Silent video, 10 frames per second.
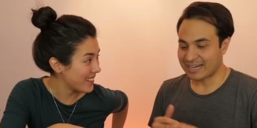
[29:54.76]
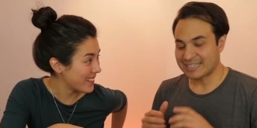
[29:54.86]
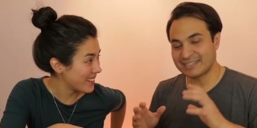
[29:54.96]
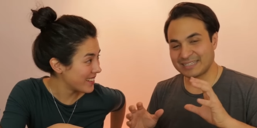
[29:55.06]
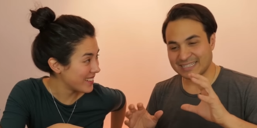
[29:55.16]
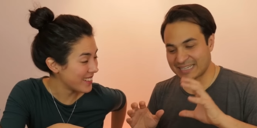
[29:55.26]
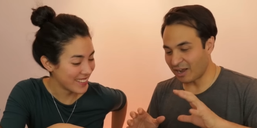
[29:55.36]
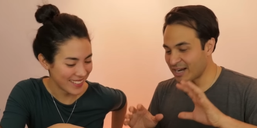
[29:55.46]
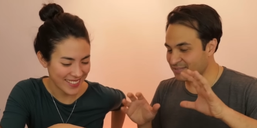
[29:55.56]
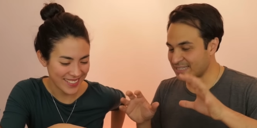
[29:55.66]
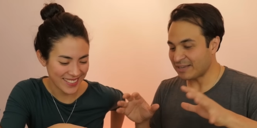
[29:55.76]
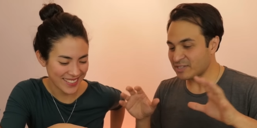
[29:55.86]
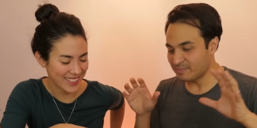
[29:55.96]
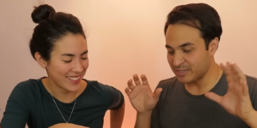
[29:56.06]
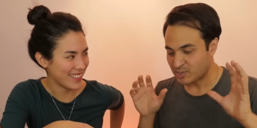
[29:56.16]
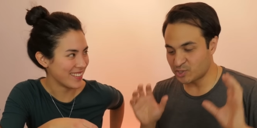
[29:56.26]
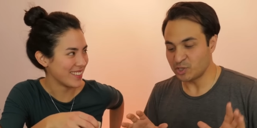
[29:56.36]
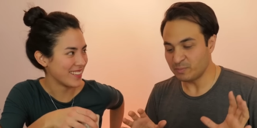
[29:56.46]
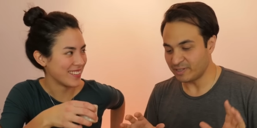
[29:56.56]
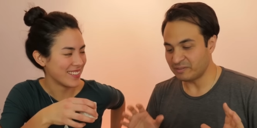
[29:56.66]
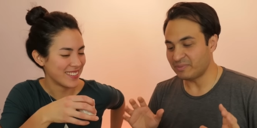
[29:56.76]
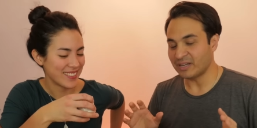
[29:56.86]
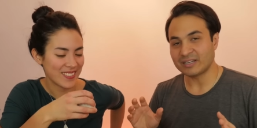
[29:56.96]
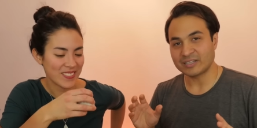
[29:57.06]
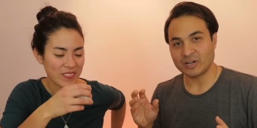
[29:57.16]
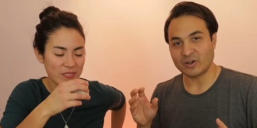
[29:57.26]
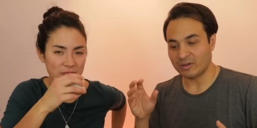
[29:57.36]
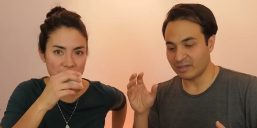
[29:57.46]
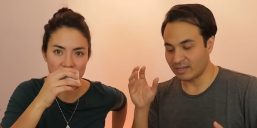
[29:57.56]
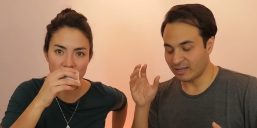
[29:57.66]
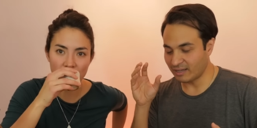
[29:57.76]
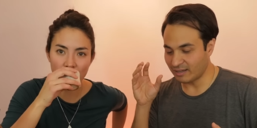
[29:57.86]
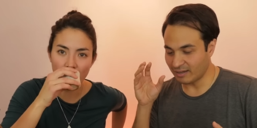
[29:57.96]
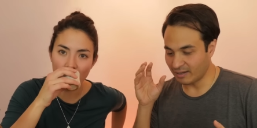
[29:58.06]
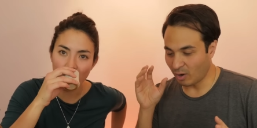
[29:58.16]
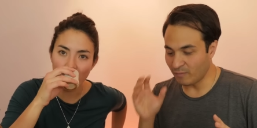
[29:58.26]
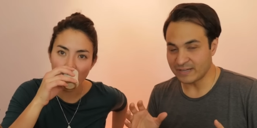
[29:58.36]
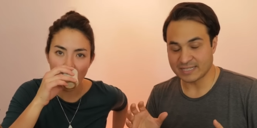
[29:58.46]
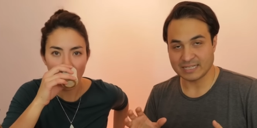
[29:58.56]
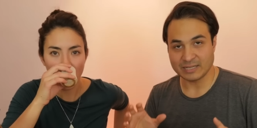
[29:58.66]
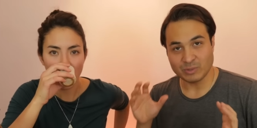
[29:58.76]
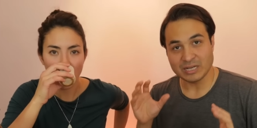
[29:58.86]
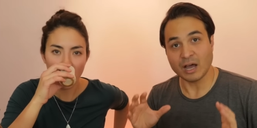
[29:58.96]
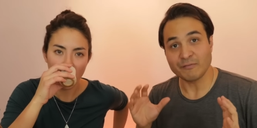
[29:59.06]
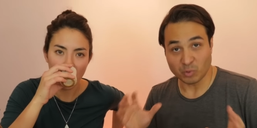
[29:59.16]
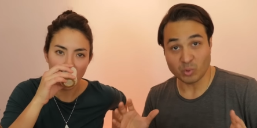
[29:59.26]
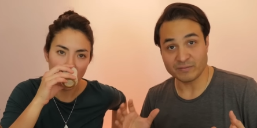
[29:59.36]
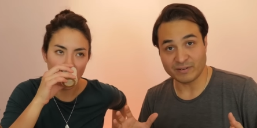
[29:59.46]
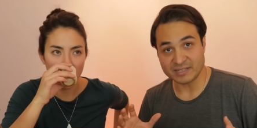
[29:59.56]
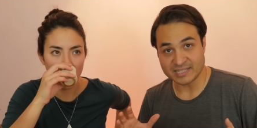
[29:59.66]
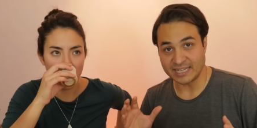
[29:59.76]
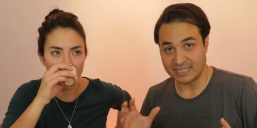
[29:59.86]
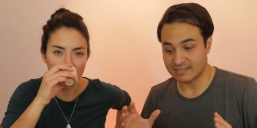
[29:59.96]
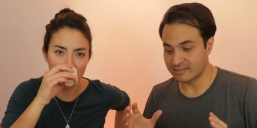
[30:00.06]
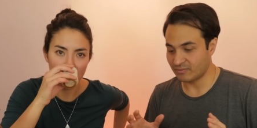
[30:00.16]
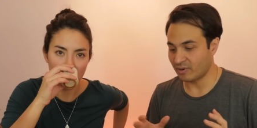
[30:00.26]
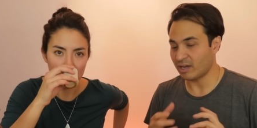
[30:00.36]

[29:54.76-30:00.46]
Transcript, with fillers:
Speaker 1: Okay, so it kind of sounds a bit stupid, but you know, obviously we love all of our teas, right?